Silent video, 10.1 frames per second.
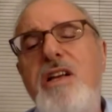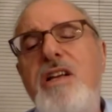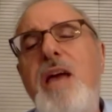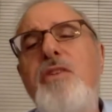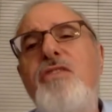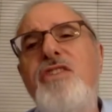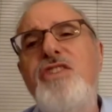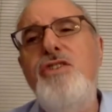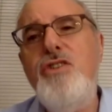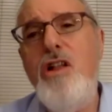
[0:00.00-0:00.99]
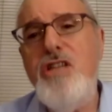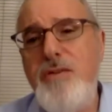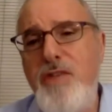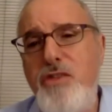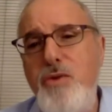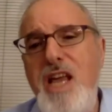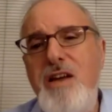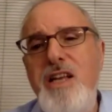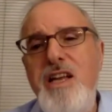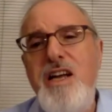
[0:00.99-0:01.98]
came to, she used to call herself a three
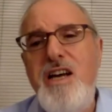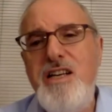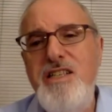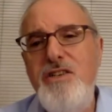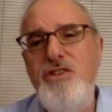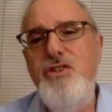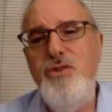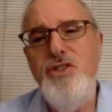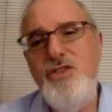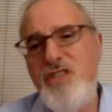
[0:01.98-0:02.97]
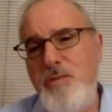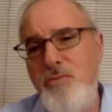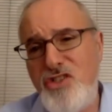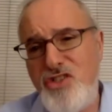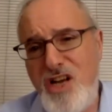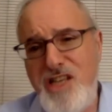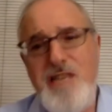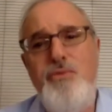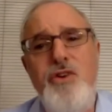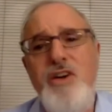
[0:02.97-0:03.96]
day a year Jew. She used to come Rosh Hashanah and
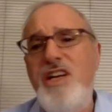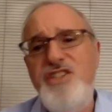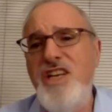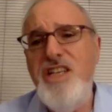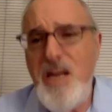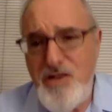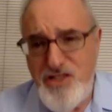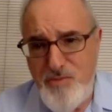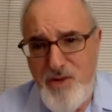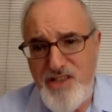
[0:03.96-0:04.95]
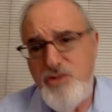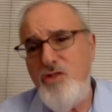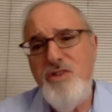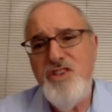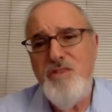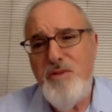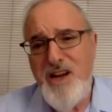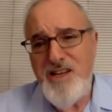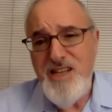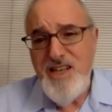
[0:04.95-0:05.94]
Kippur. She didn't come on Shabbat. She was too busy
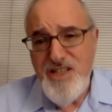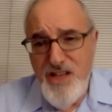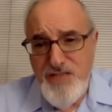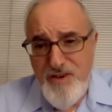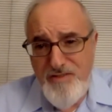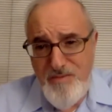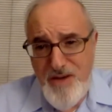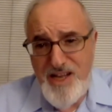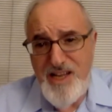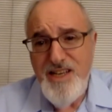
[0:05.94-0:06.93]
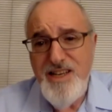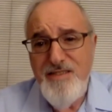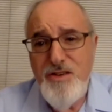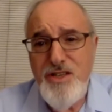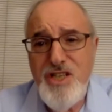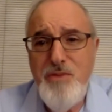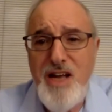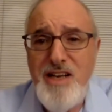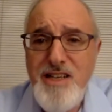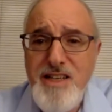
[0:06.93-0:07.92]
preparing lunch for everybody for
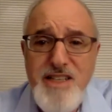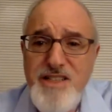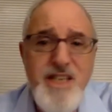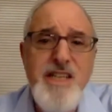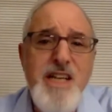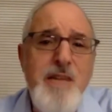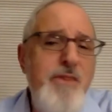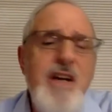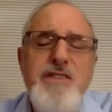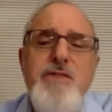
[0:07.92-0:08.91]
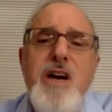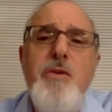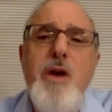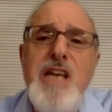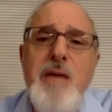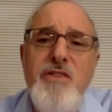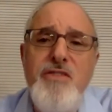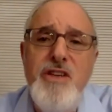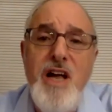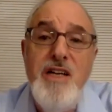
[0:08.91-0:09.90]
Shabbat. She didn't come very, she very rarely came to
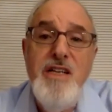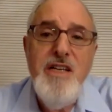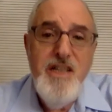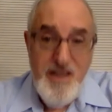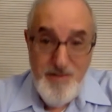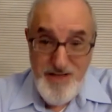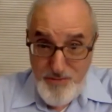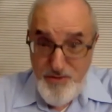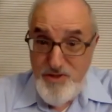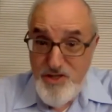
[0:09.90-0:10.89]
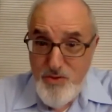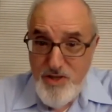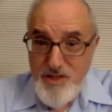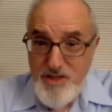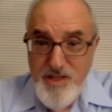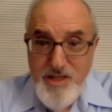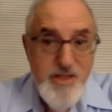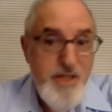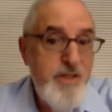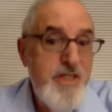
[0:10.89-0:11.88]
synagogue. Spiritual,
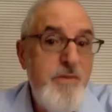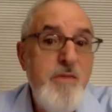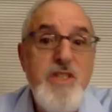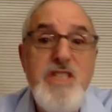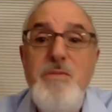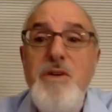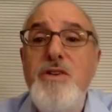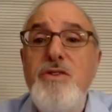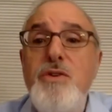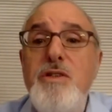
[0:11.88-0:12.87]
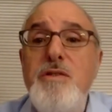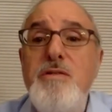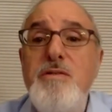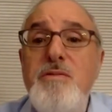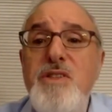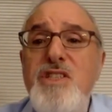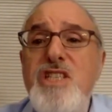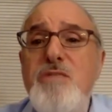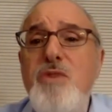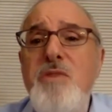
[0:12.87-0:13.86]
she was one of the most spiritual
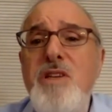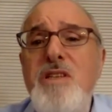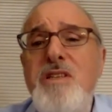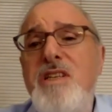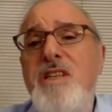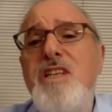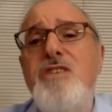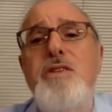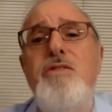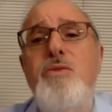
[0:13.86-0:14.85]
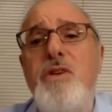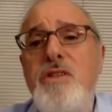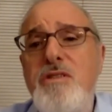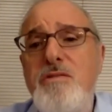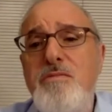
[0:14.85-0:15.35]
religious women in the history of the world